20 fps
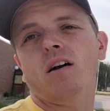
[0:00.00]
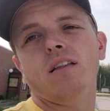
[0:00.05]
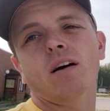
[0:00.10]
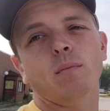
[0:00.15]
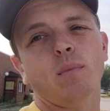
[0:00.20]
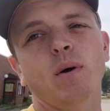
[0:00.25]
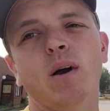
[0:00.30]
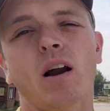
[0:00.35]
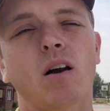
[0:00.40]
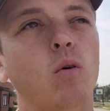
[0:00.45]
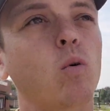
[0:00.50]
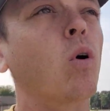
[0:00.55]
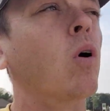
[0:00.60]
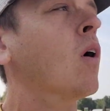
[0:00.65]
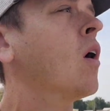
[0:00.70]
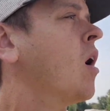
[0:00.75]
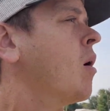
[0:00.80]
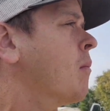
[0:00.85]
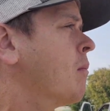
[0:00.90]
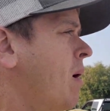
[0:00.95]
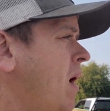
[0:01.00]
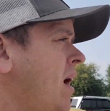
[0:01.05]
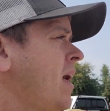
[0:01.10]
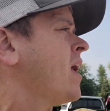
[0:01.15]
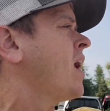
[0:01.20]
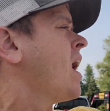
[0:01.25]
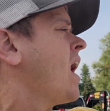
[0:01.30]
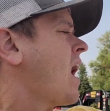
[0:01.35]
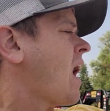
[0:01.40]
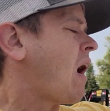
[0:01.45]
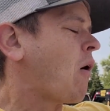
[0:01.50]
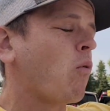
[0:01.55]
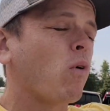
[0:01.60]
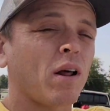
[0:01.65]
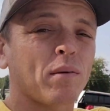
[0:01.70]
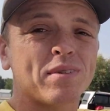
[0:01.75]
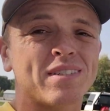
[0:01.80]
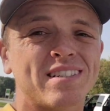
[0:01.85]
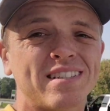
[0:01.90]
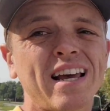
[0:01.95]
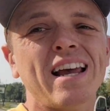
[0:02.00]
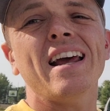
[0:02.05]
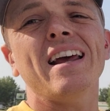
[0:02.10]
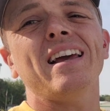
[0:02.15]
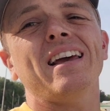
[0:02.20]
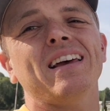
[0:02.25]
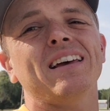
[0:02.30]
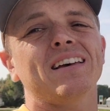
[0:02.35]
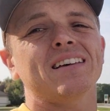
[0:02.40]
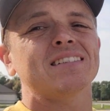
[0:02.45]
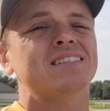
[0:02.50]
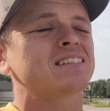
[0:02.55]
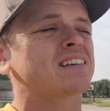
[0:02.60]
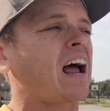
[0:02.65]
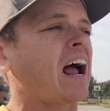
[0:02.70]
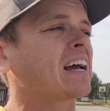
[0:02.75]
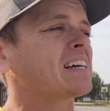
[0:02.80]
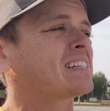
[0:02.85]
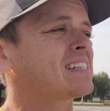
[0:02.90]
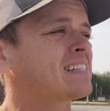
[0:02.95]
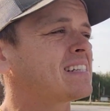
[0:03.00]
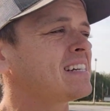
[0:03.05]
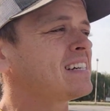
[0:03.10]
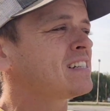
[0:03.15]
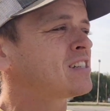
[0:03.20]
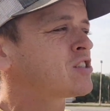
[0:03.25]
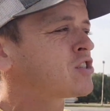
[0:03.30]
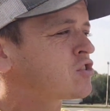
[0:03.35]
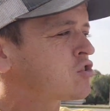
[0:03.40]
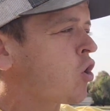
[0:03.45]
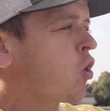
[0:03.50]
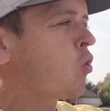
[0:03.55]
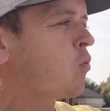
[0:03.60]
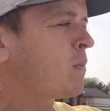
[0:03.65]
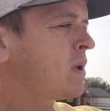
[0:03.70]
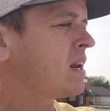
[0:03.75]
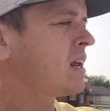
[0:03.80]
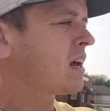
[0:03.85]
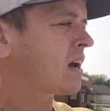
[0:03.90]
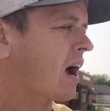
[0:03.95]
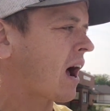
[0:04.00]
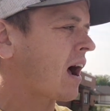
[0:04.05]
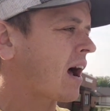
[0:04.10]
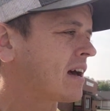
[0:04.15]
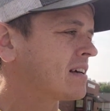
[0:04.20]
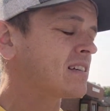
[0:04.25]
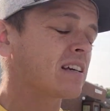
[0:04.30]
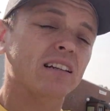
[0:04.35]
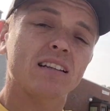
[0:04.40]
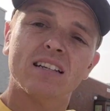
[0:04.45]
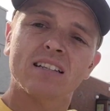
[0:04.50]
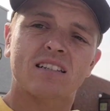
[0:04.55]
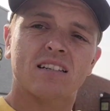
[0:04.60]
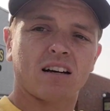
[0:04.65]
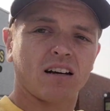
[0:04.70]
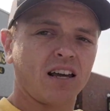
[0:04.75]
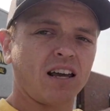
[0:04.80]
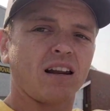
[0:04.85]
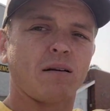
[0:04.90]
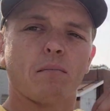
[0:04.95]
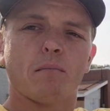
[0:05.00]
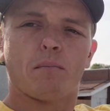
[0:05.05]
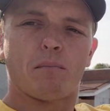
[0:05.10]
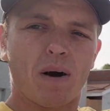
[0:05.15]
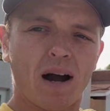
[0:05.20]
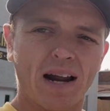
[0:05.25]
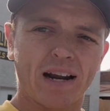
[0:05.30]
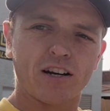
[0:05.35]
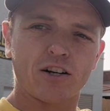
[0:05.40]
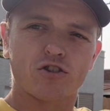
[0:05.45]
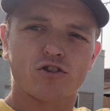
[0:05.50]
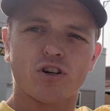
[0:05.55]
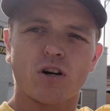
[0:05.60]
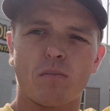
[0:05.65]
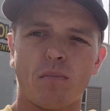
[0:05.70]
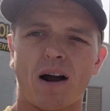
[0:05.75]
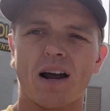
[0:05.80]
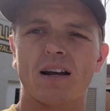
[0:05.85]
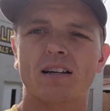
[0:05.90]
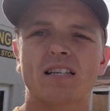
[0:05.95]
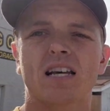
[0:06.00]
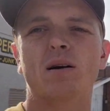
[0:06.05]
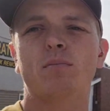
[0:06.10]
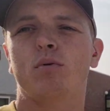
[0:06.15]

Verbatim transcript: Okay, that'd be kind of cool. But what I'm saying is I see so many guys, at least again, my industry, my